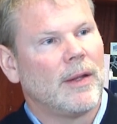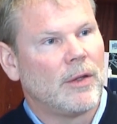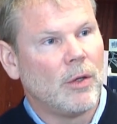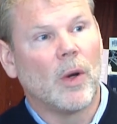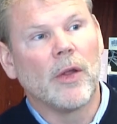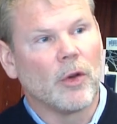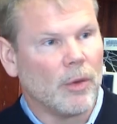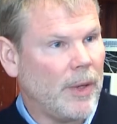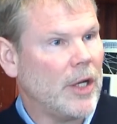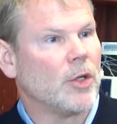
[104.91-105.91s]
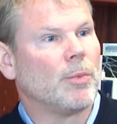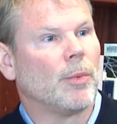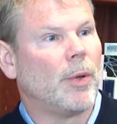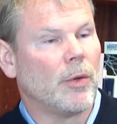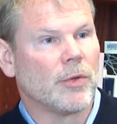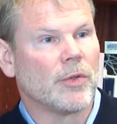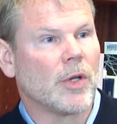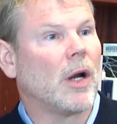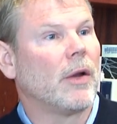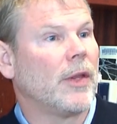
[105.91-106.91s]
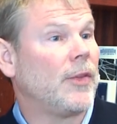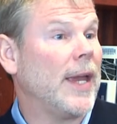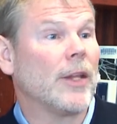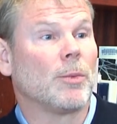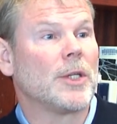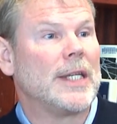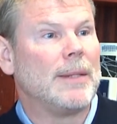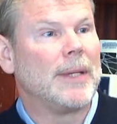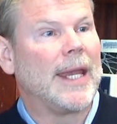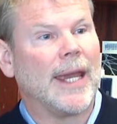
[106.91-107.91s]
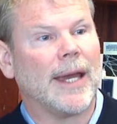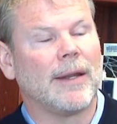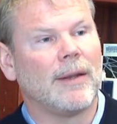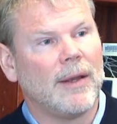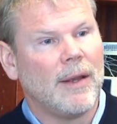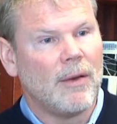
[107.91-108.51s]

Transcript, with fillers: Two other major proposals are that the Anthropocene began